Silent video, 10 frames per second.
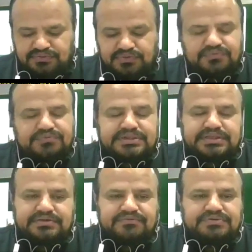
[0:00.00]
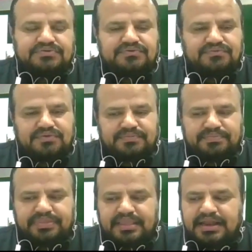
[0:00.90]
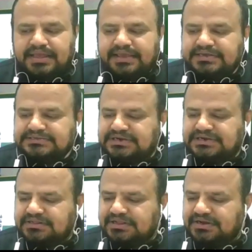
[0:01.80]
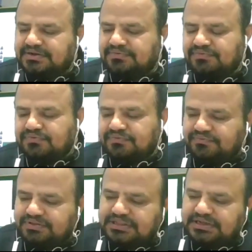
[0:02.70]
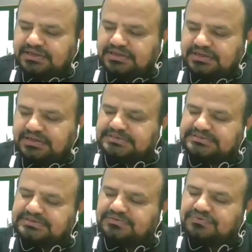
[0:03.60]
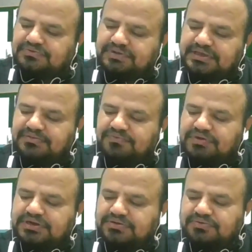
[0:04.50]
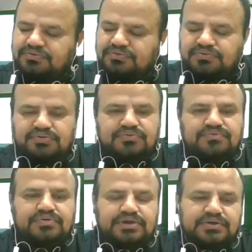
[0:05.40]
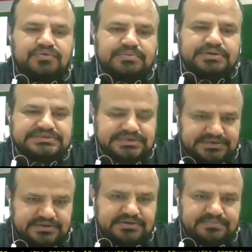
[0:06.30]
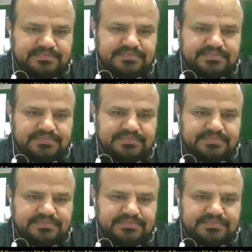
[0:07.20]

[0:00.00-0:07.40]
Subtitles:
So do one thing first of all. Like I start the interview with the basic question: why you want to go for a government sector?